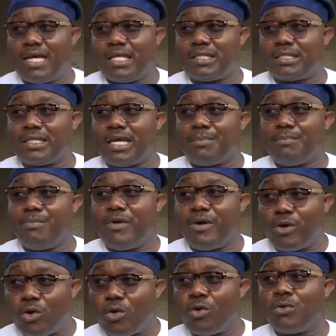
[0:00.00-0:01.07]
It's a
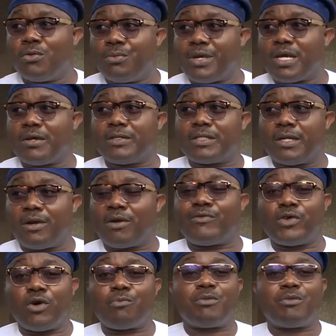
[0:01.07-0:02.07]
miracle because a lot of young